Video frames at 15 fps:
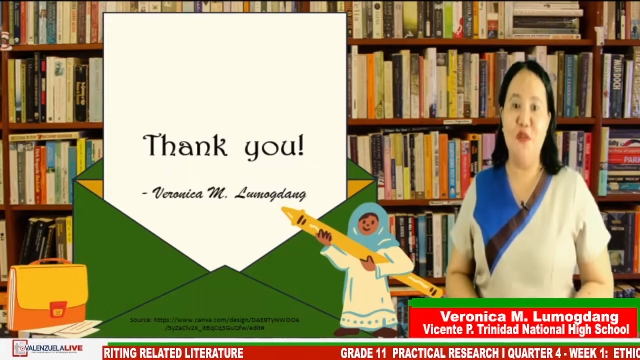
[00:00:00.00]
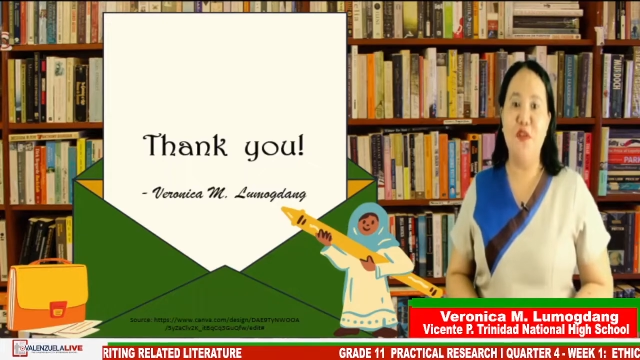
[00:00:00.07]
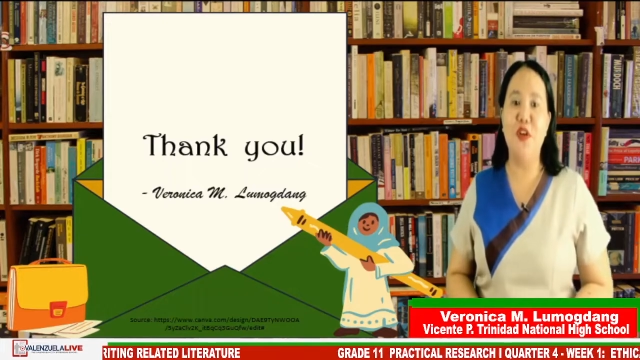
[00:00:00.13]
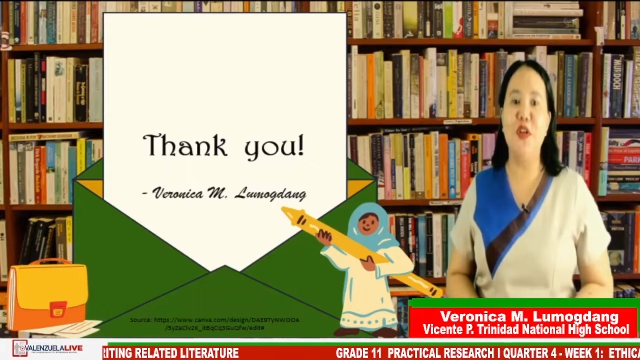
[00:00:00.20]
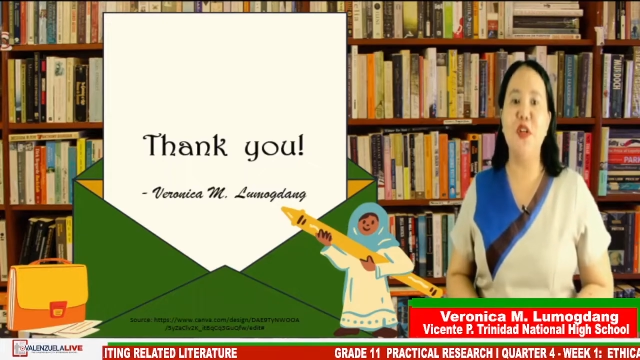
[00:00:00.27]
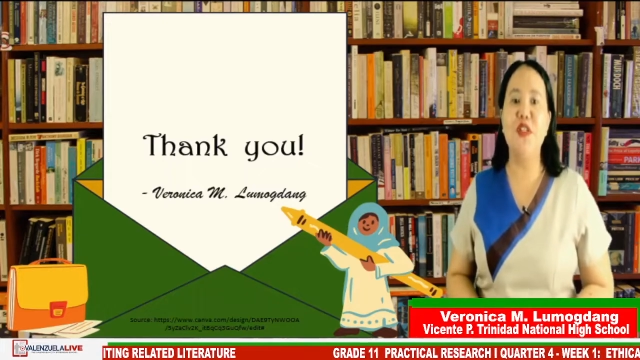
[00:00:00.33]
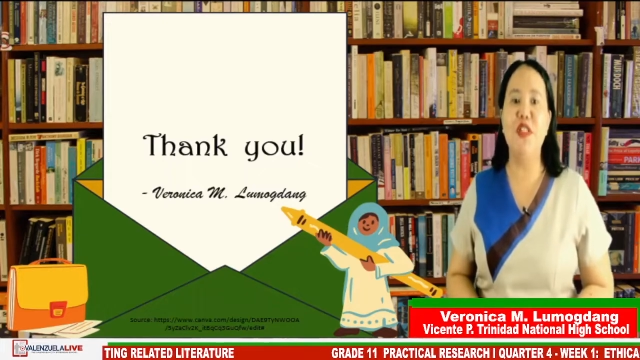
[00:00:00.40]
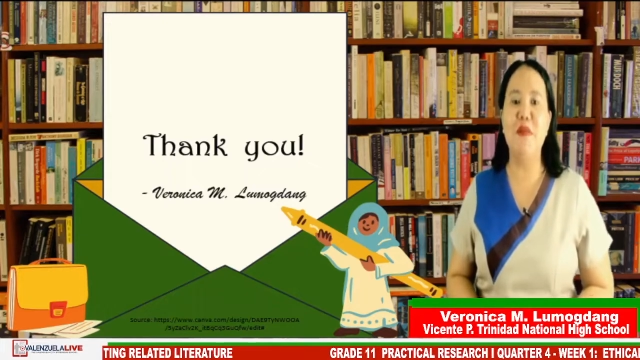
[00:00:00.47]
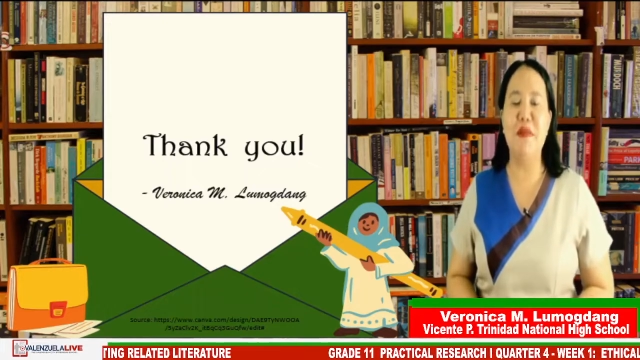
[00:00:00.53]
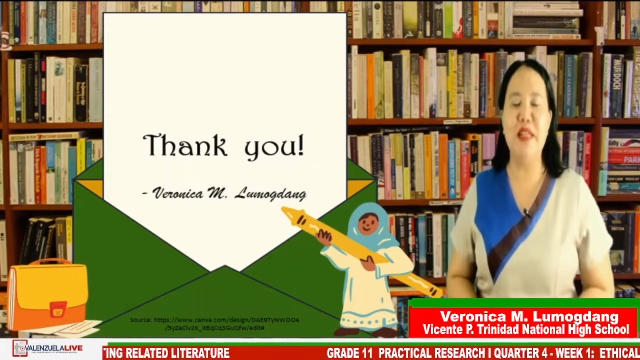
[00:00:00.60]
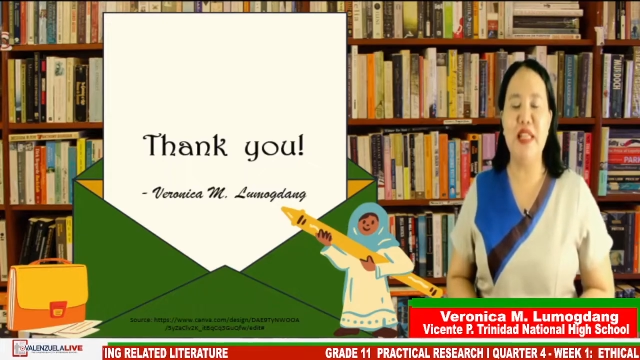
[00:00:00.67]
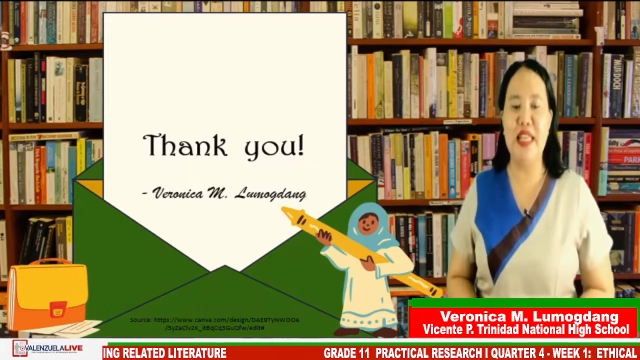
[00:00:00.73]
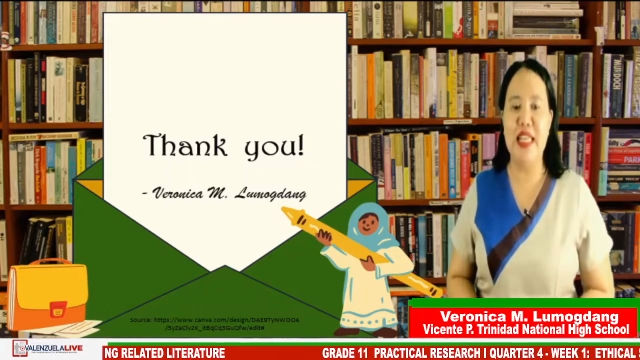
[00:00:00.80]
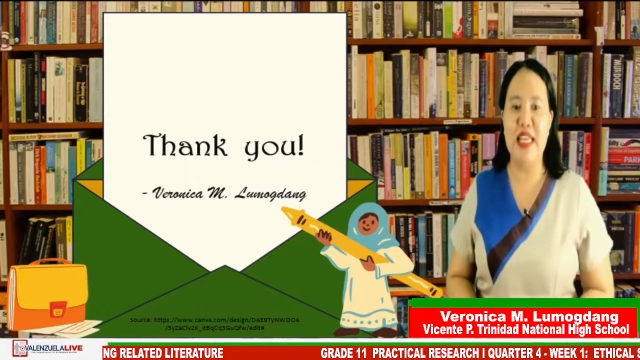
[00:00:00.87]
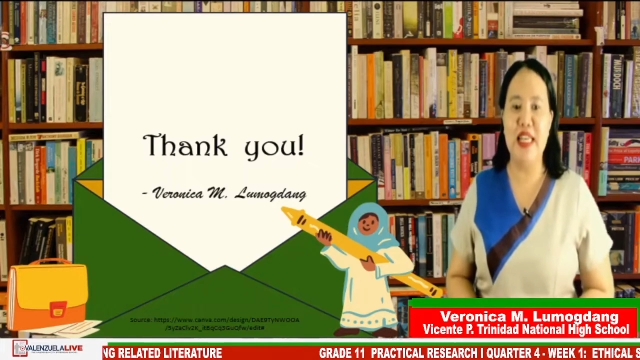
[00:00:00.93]

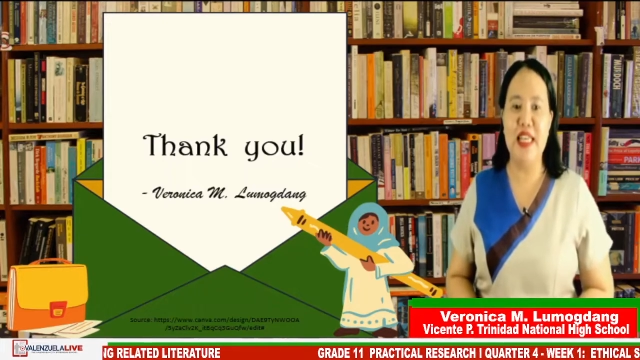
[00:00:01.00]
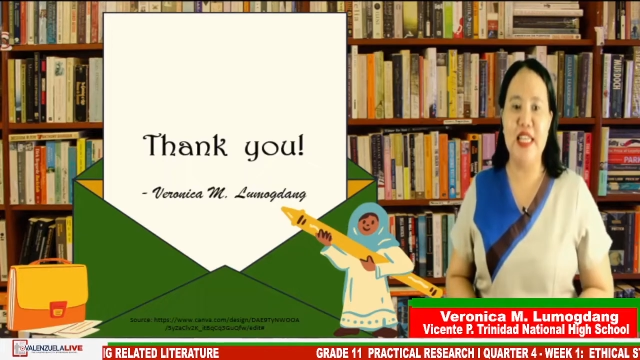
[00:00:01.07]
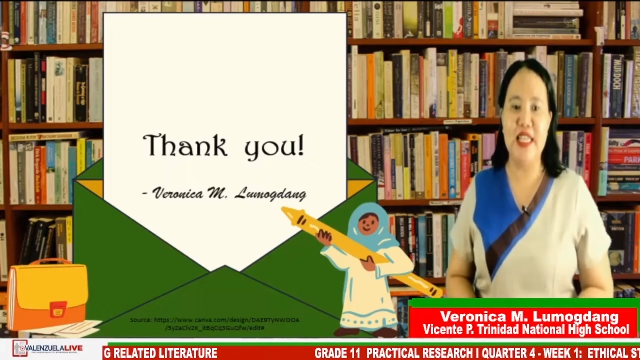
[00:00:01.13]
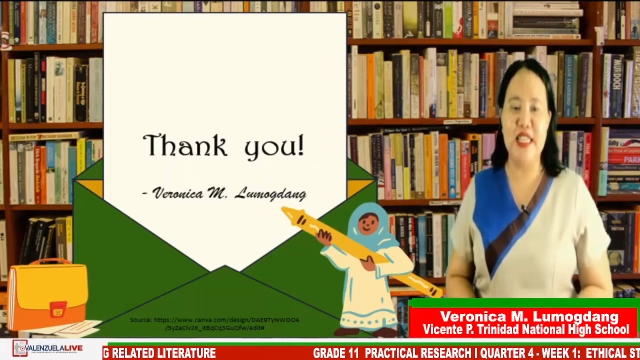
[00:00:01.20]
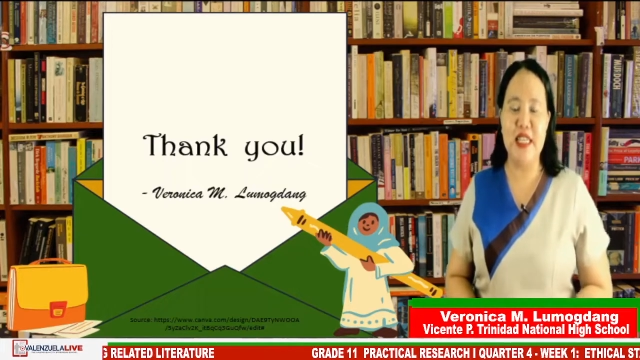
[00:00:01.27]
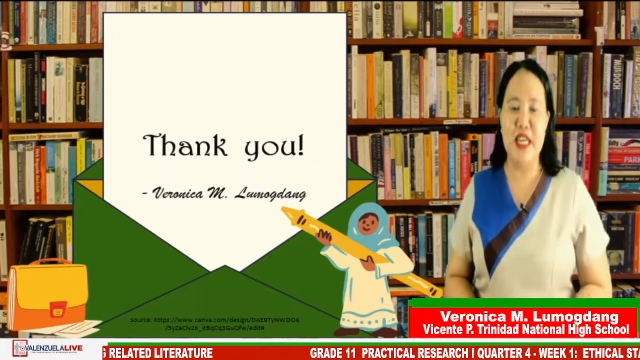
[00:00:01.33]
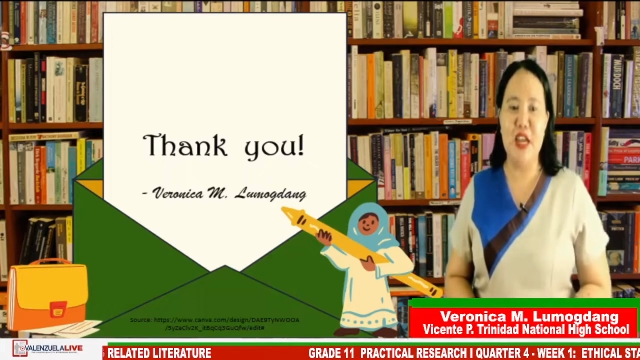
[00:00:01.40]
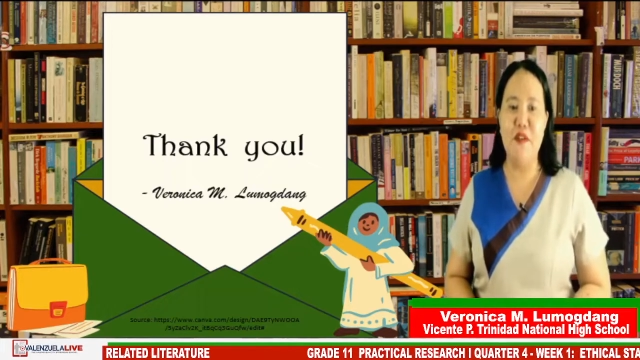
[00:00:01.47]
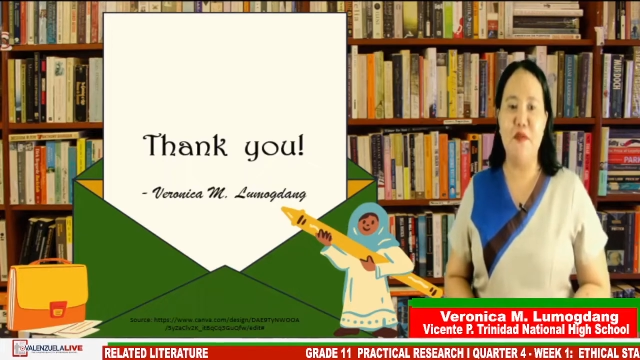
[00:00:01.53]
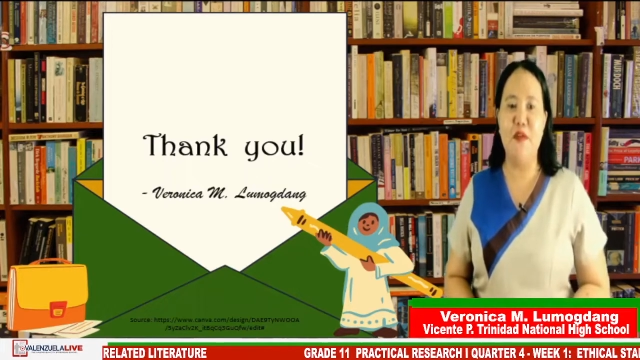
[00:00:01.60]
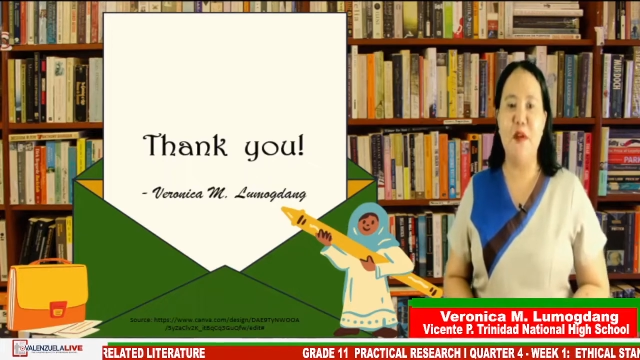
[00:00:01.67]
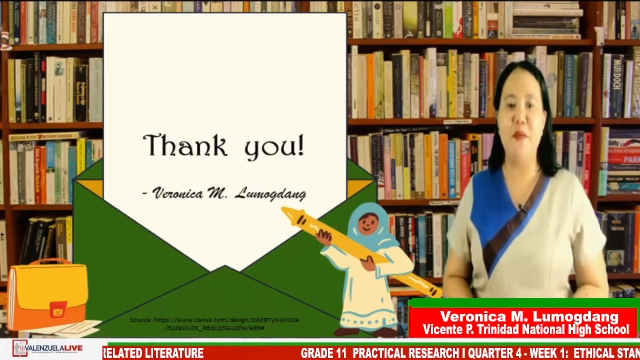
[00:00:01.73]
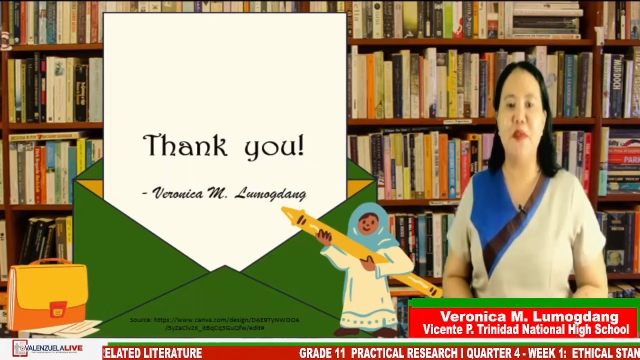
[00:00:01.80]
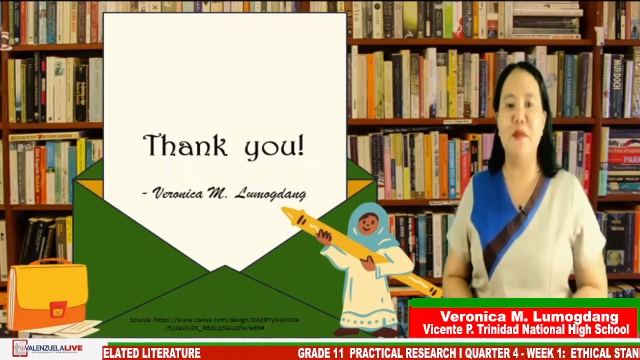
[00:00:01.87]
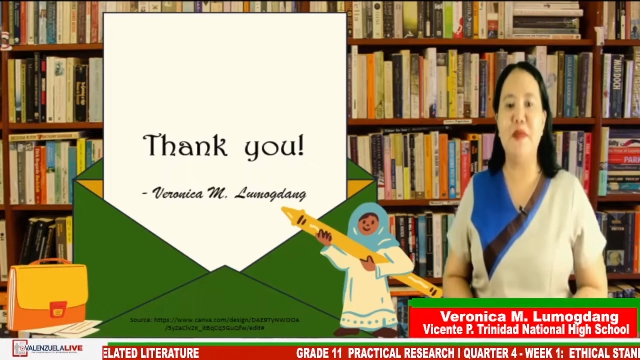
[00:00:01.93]
ultimately listening from
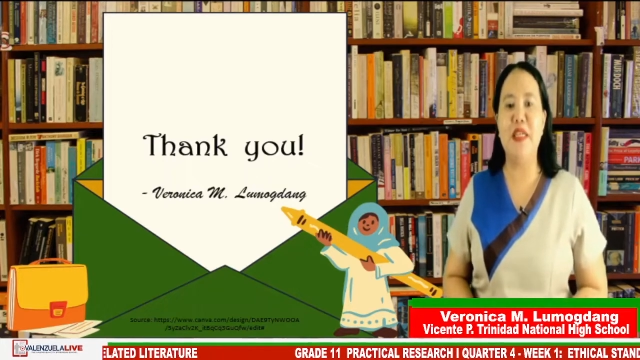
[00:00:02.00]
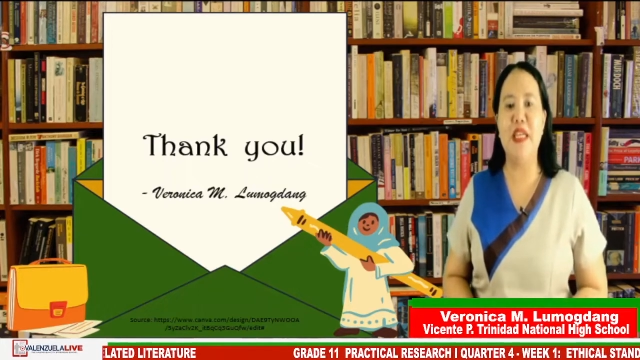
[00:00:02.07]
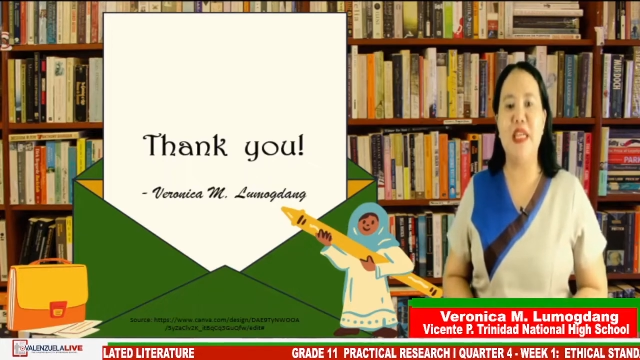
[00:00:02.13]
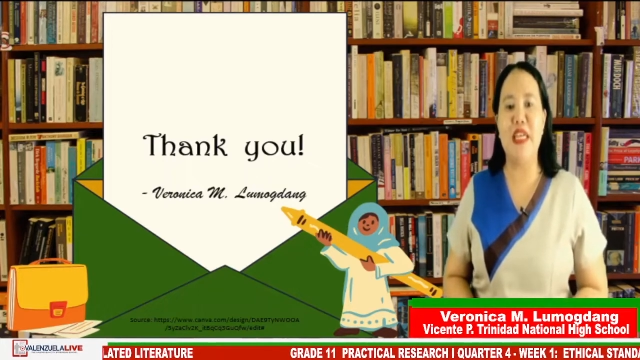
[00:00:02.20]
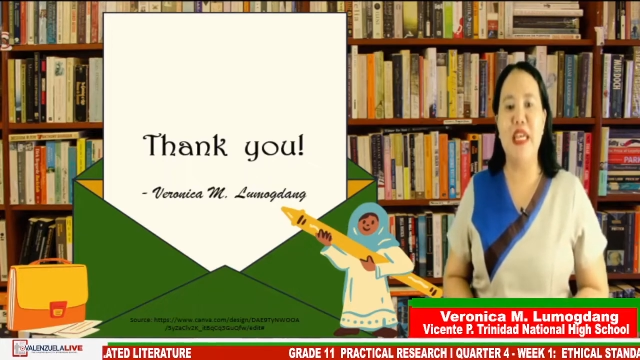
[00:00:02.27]
the beginning